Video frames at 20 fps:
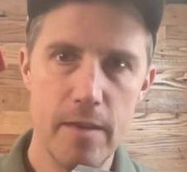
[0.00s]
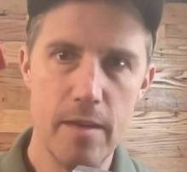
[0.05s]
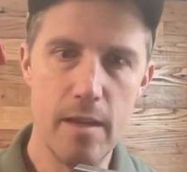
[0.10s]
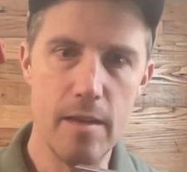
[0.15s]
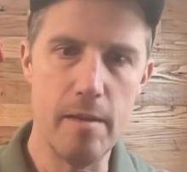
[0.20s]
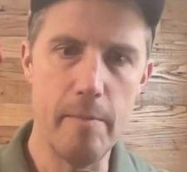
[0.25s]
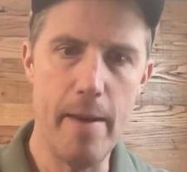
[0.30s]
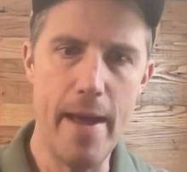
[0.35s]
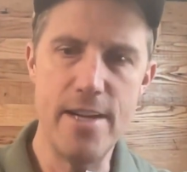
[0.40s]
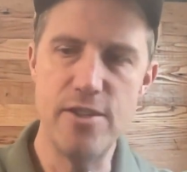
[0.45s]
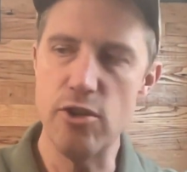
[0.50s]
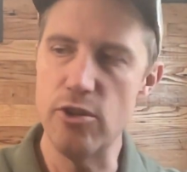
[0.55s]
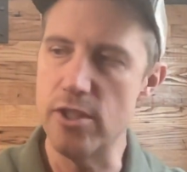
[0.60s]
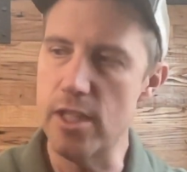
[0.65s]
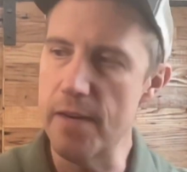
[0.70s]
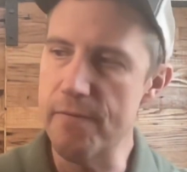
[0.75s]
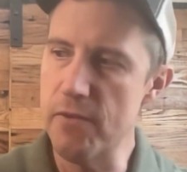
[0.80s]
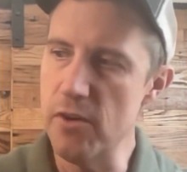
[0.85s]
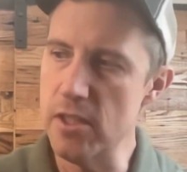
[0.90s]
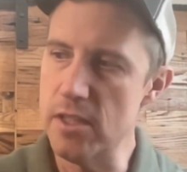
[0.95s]
The major
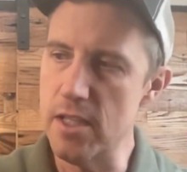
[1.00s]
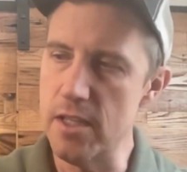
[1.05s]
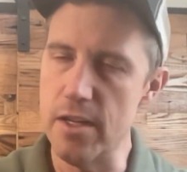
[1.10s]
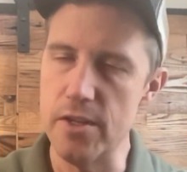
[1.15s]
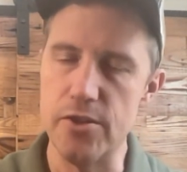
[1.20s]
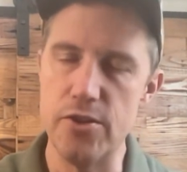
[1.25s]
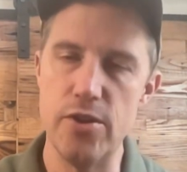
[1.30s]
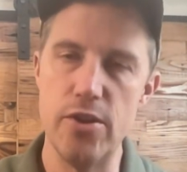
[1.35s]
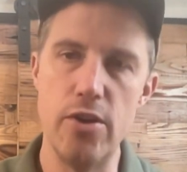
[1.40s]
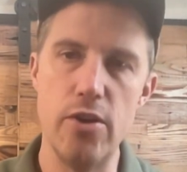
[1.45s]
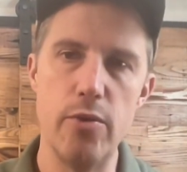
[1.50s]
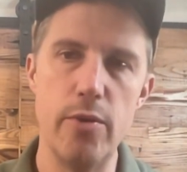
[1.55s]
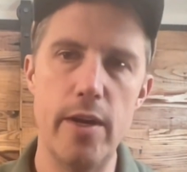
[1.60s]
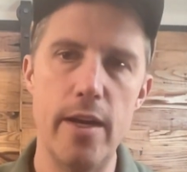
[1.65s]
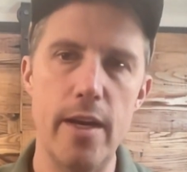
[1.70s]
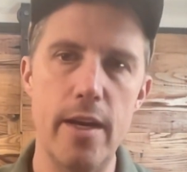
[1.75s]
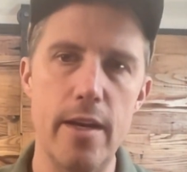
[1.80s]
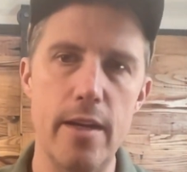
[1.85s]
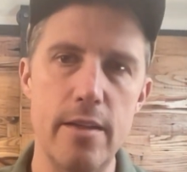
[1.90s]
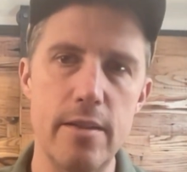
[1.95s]
difference in the two
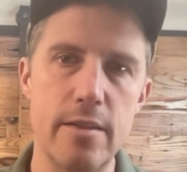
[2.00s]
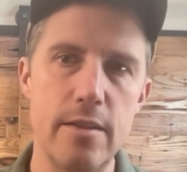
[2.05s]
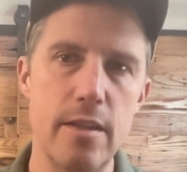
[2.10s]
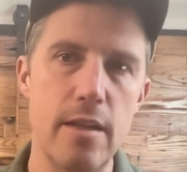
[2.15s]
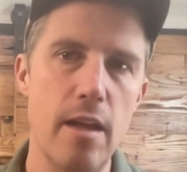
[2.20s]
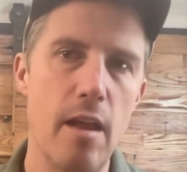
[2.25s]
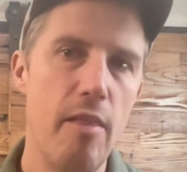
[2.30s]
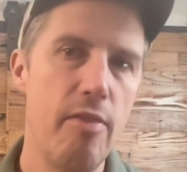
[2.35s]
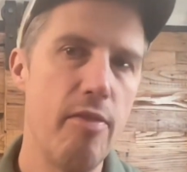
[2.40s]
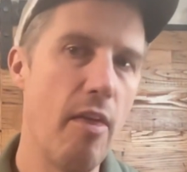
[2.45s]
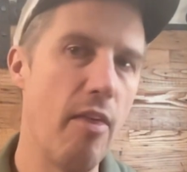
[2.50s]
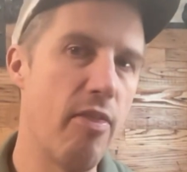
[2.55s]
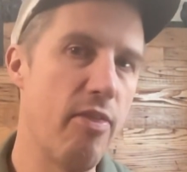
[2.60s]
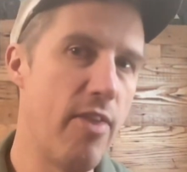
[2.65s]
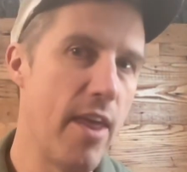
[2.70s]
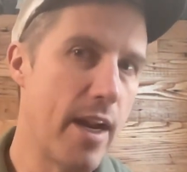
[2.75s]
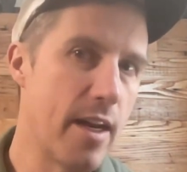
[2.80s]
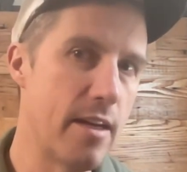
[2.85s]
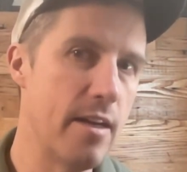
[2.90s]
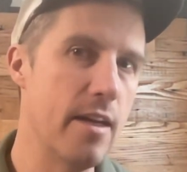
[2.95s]
is the
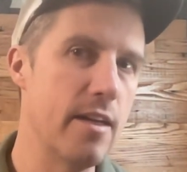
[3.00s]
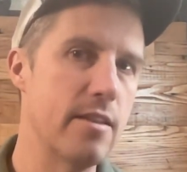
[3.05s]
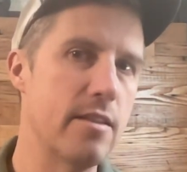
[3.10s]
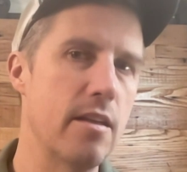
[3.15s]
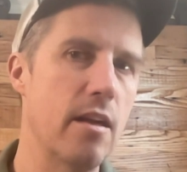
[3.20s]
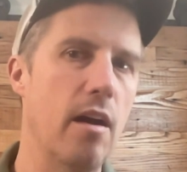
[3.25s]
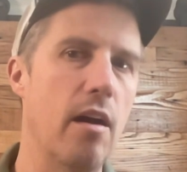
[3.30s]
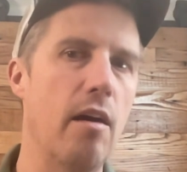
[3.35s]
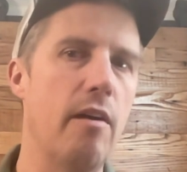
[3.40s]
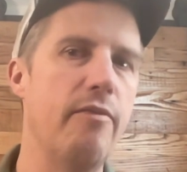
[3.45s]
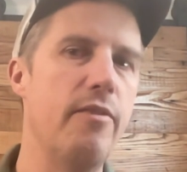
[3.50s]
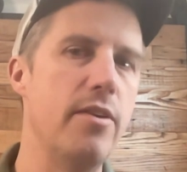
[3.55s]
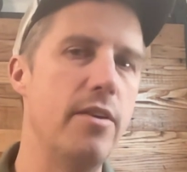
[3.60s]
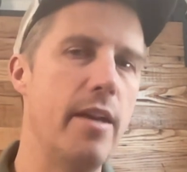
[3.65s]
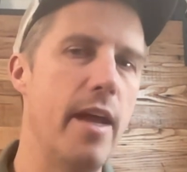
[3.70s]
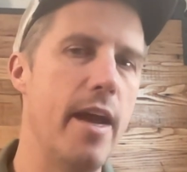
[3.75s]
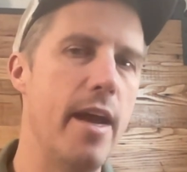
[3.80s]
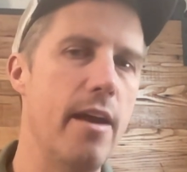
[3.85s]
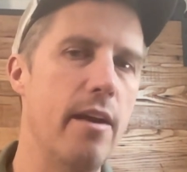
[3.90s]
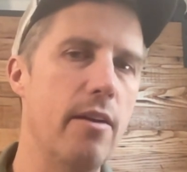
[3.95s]
thickness of the
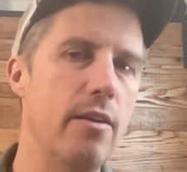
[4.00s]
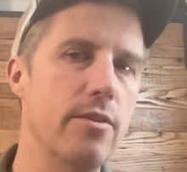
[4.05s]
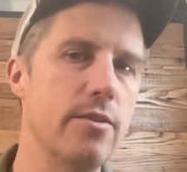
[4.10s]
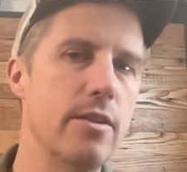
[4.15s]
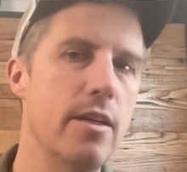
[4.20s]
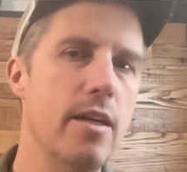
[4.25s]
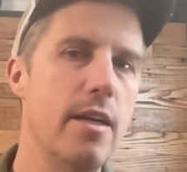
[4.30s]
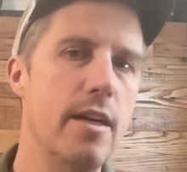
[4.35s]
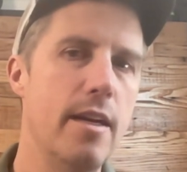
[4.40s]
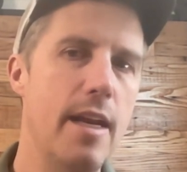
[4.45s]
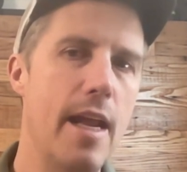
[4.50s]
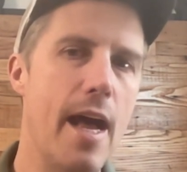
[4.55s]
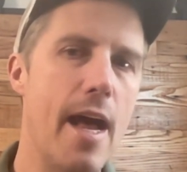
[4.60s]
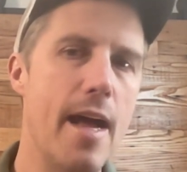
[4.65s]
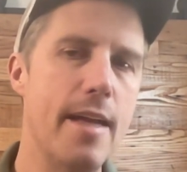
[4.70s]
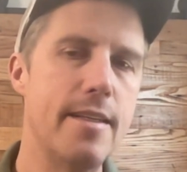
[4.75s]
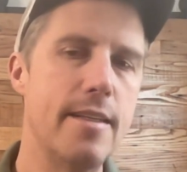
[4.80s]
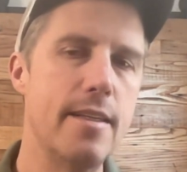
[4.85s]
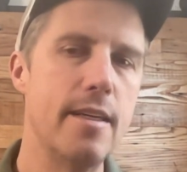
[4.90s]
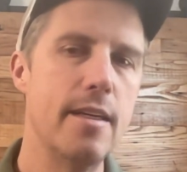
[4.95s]
nails,
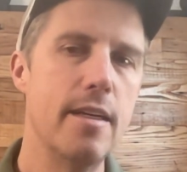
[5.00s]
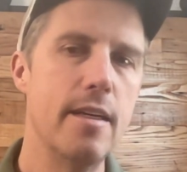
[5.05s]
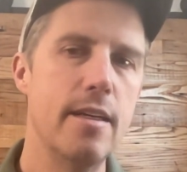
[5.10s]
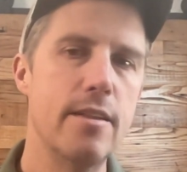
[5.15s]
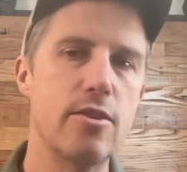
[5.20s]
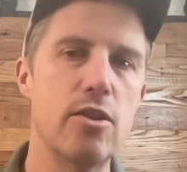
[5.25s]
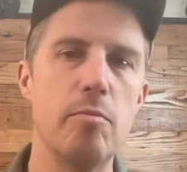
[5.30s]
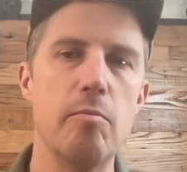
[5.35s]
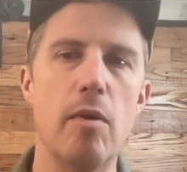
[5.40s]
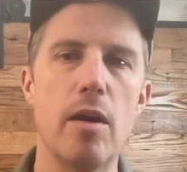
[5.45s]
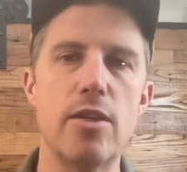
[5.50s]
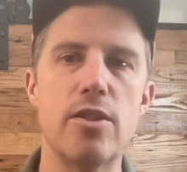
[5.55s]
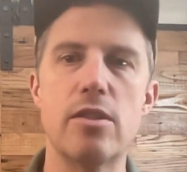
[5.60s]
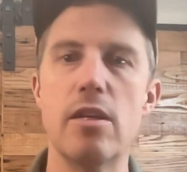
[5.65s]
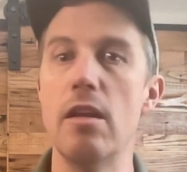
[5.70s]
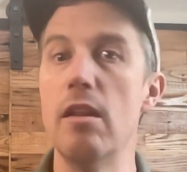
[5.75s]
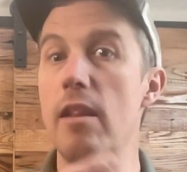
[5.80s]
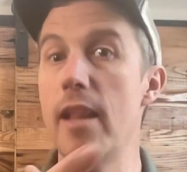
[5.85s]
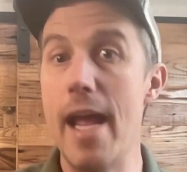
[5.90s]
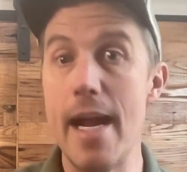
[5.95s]
not so much
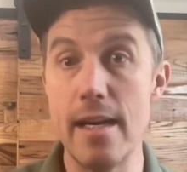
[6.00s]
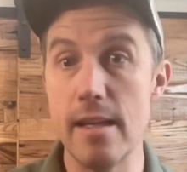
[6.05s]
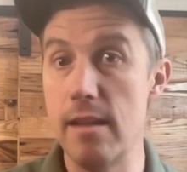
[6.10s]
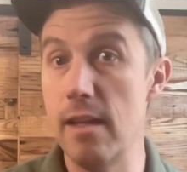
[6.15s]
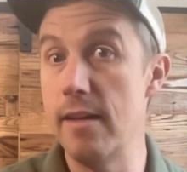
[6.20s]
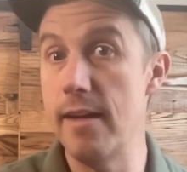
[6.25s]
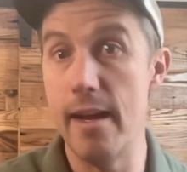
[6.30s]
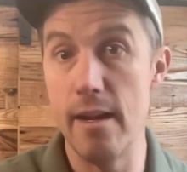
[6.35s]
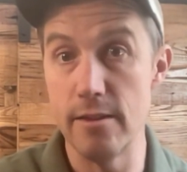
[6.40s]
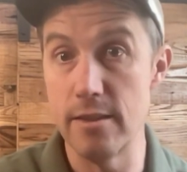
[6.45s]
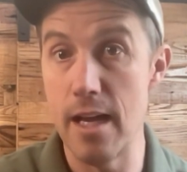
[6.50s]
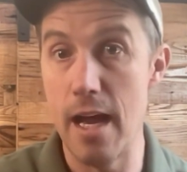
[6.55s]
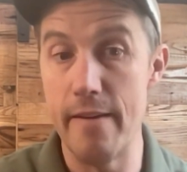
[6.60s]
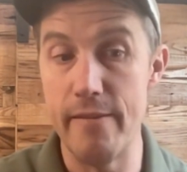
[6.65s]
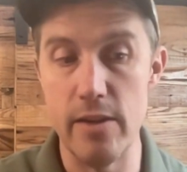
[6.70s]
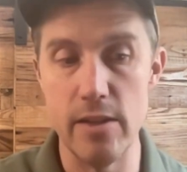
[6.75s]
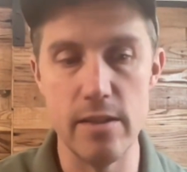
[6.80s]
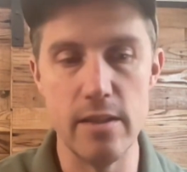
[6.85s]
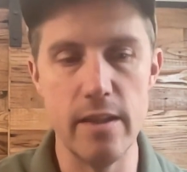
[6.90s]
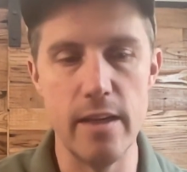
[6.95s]
the length of the nails,
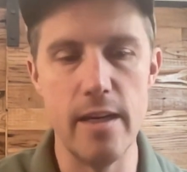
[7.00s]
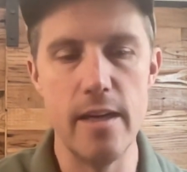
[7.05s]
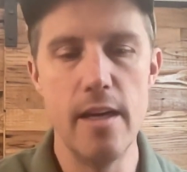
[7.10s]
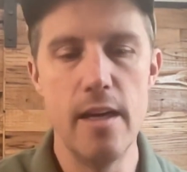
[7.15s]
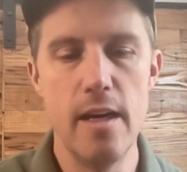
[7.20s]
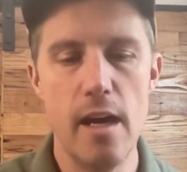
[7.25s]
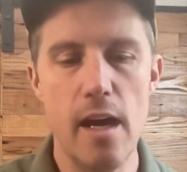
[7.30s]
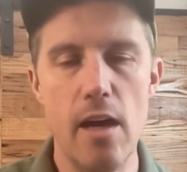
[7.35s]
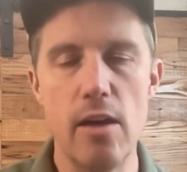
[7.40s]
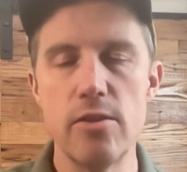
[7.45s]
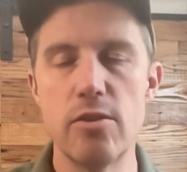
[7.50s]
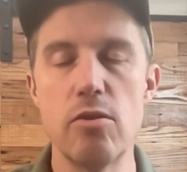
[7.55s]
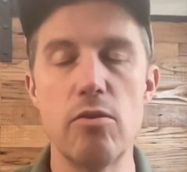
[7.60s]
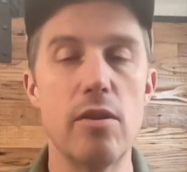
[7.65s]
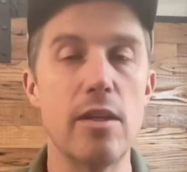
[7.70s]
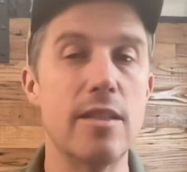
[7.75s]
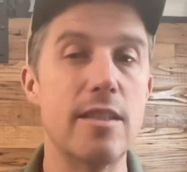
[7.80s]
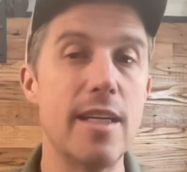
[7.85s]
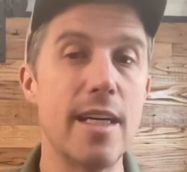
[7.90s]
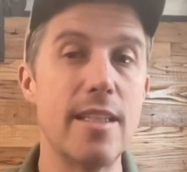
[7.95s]
obviously. Also,
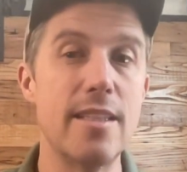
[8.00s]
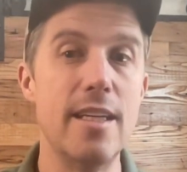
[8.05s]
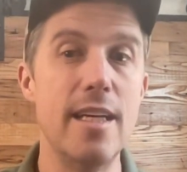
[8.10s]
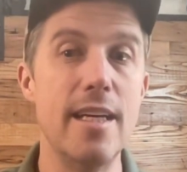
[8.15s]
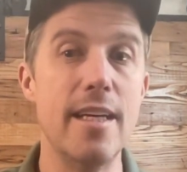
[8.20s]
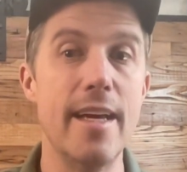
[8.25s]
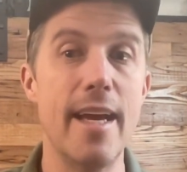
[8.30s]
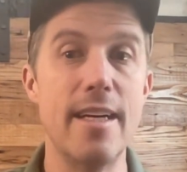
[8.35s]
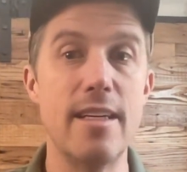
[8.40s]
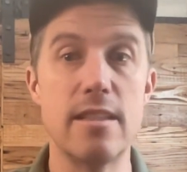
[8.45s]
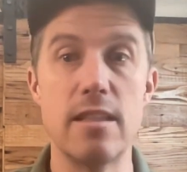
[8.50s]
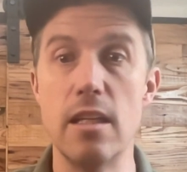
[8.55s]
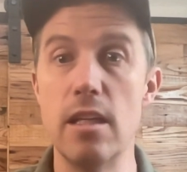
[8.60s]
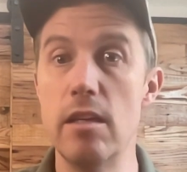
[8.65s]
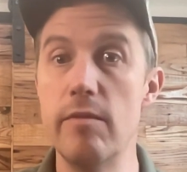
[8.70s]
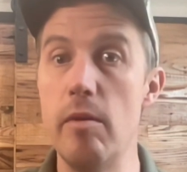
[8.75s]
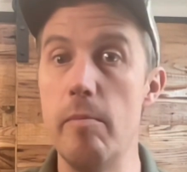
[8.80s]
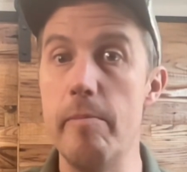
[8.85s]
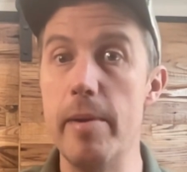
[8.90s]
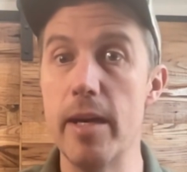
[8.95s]
the 16 gauge is a
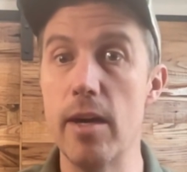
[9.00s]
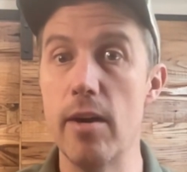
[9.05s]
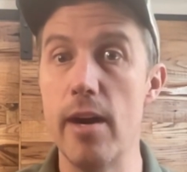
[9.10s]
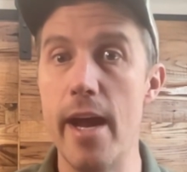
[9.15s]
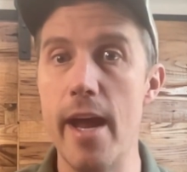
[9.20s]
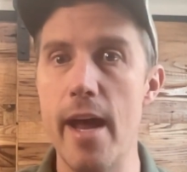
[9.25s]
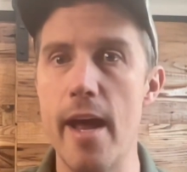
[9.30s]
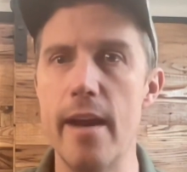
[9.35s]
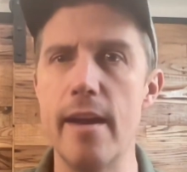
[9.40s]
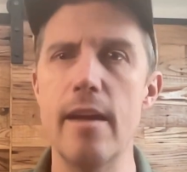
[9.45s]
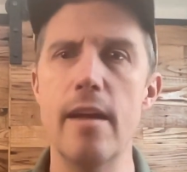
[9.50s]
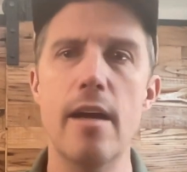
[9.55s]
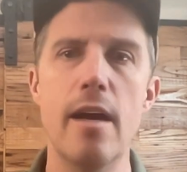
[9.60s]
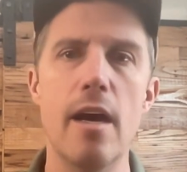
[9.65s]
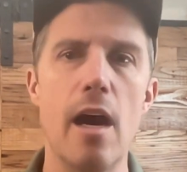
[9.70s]
little bit bigger head.